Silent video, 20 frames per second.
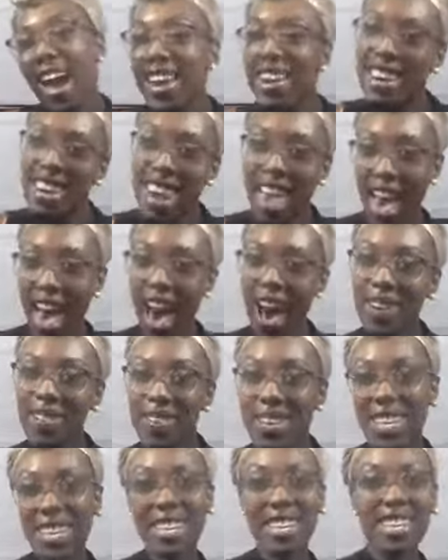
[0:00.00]
now
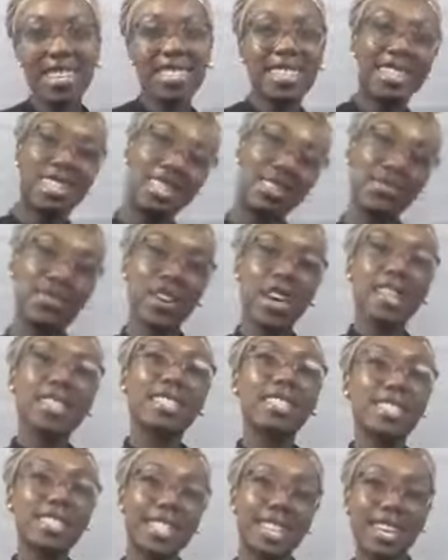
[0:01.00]
we can get to the fun
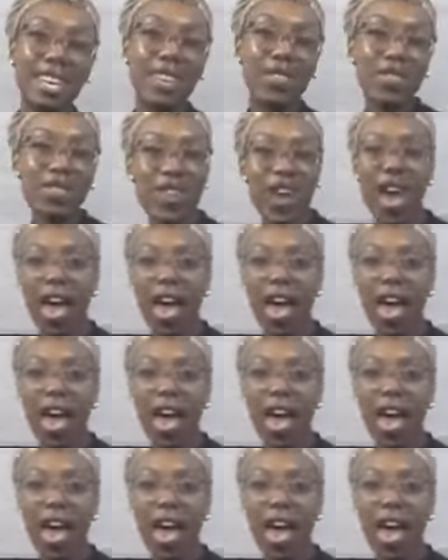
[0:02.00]
stuff.